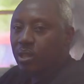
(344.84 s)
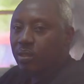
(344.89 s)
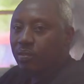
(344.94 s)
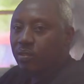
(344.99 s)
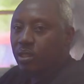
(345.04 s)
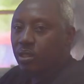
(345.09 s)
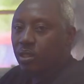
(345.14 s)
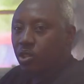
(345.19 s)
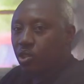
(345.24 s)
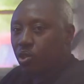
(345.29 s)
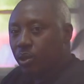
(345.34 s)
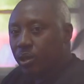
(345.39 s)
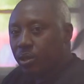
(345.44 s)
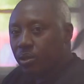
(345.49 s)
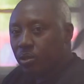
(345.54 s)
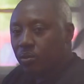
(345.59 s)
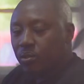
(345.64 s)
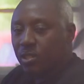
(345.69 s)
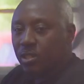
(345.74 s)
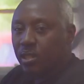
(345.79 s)
even the
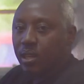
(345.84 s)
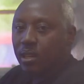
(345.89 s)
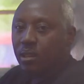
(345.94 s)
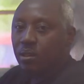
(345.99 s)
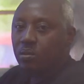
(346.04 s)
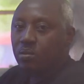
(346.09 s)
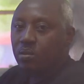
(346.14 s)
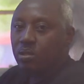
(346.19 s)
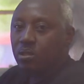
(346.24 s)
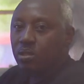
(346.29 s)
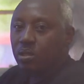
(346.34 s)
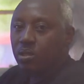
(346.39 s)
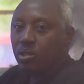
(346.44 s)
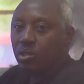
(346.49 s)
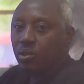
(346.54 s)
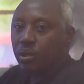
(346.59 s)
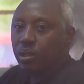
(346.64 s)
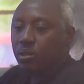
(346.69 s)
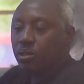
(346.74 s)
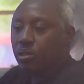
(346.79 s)
choice of sounds, the
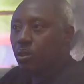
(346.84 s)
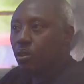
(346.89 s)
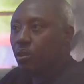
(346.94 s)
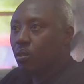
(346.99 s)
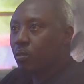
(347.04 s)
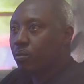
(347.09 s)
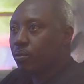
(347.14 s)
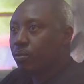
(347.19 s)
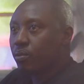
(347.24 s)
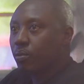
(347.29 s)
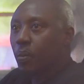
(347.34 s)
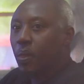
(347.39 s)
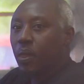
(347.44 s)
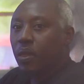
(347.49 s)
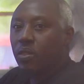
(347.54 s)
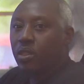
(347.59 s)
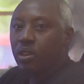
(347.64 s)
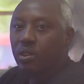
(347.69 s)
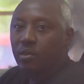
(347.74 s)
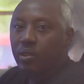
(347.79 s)
choice
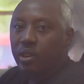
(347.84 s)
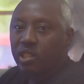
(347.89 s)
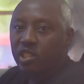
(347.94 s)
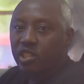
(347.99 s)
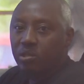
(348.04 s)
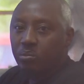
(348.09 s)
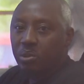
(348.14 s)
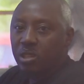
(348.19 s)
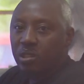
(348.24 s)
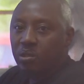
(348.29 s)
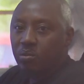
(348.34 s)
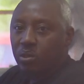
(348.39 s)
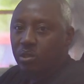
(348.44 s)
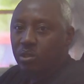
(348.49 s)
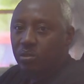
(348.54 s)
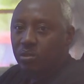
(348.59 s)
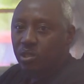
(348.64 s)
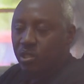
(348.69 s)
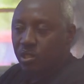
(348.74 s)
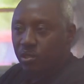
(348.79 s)
of the arrangement was
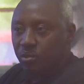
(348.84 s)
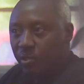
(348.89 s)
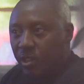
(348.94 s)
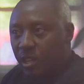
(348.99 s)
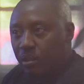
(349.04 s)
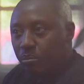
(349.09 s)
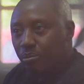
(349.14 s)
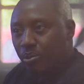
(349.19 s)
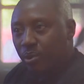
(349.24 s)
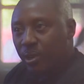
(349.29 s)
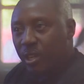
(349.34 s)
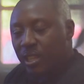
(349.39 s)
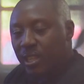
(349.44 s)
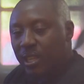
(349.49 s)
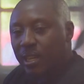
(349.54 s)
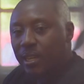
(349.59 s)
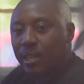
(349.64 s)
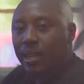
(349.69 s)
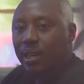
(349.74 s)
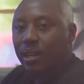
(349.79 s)
to just really bring
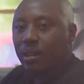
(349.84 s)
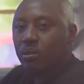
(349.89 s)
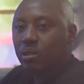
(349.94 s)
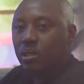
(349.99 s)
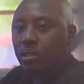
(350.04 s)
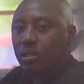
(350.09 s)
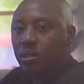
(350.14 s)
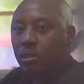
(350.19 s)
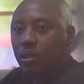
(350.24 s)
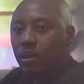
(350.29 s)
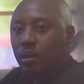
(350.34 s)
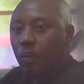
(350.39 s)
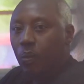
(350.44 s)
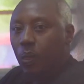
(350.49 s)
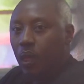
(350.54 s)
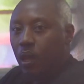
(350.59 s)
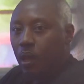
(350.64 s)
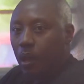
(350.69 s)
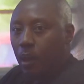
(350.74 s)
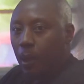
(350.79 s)
that out.
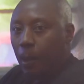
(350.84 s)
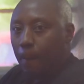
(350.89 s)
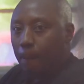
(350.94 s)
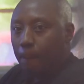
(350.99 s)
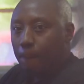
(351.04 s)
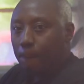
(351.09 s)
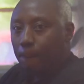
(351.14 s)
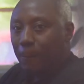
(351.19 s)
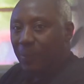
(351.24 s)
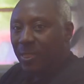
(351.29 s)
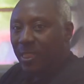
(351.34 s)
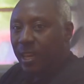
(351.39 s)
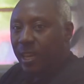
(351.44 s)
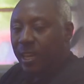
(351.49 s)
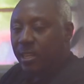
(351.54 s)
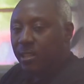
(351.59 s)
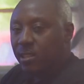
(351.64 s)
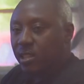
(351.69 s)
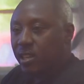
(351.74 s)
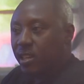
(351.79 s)
Um, the
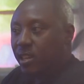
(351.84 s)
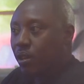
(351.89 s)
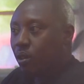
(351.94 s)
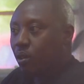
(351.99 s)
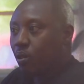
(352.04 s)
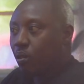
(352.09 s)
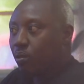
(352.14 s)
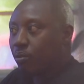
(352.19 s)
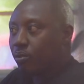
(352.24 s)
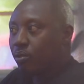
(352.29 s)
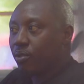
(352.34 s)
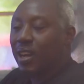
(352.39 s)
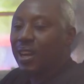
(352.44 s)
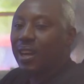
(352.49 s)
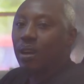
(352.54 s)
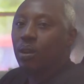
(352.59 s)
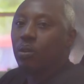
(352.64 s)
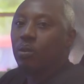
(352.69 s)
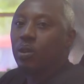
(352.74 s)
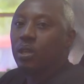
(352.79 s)
idea of
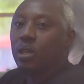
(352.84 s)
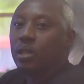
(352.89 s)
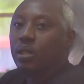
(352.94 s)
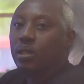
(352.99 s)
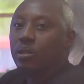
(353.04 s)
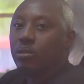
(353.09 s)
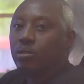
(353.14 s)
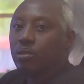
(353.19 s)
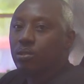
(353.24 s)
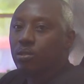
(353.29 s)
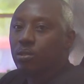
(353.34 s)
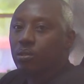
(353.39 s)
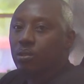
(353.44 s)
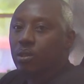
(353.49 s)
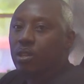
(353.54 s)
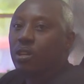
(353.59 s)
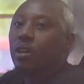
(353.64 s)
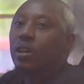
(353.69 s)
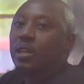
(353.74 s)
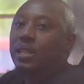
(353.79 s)
how you know,
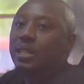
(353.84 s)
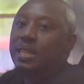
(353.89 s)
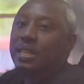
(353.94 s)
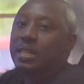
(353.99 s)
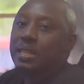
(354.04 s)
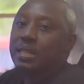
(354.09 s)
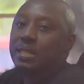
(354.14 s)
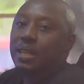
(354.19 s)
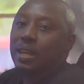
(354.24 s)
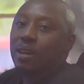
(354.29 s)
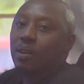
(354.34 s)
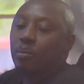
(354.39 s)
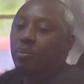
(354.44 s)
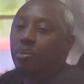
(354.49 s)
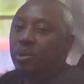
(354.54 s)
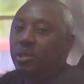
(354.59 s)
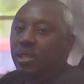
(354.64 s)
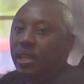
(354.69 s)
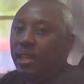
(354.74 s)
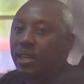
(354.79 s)
God is our
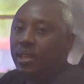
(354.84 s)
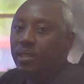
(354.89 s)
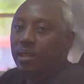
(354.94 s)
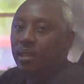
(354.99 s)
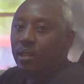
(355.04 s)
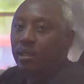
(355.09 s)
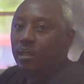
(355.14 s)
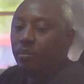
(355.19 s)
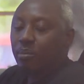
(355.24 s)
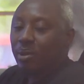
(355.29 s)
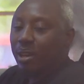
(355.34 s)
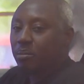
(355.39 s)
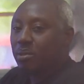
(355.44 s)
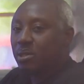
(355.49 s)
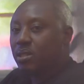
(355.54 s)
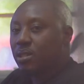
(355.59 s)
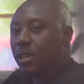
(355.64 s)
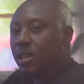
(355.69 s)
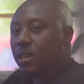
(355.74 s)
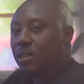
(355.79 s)
protector. The Bible
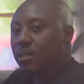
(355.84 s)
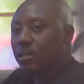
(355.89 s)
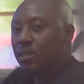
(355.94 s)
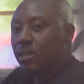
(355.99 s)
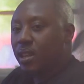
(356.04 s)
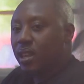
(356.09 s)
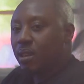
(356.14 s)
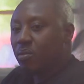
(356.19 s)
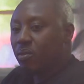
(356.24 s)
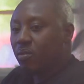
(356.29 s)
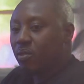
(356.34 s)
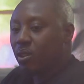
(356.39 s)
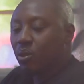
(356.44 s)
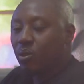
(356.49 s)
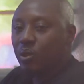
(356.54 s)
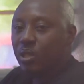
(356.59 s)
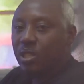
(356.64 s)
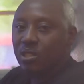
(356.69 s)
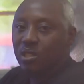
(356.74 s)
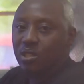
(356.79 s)
says the name of the
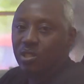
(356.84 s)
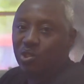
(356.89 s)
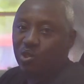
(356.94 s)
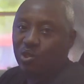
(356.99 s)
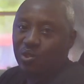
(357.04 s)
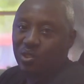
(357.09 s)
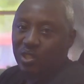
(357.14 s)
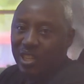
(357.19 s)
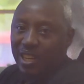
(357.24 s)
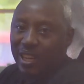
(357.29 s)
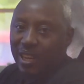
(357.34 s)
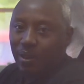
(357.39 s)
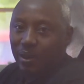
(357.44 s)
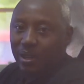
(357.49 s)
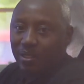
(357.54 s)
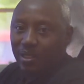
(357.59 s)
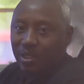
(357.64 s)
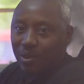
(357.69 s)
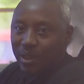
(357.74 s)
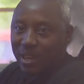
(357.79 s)
Lord is a strong tower
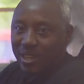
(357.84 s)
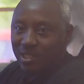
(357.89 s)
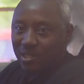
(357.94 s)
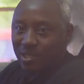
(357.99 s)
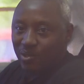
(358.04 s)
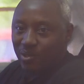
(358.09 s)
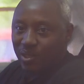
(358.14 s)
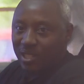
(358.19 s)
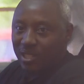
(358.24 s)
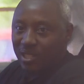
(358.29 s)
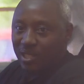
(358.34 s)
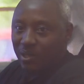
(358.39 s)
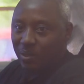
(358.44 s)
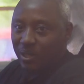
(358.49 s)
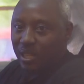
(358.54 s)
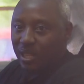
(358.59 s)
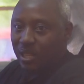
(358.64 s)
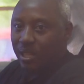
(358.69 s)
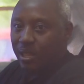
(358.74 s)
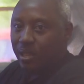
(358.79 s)
and the righteous run into
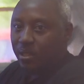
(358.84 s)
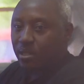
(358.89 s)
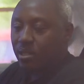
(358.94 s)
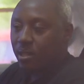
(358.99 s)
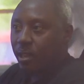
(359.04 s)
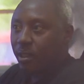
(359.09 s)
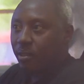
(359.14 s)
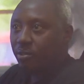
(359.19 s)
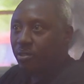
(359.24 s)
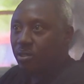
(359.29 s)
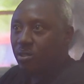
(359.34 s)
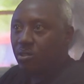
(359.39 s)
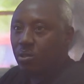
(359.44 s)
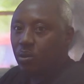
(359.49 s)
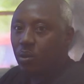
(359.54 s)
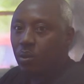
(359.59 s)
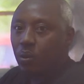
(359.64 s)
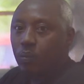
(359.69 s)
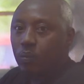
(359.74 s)
it and they are safe. And so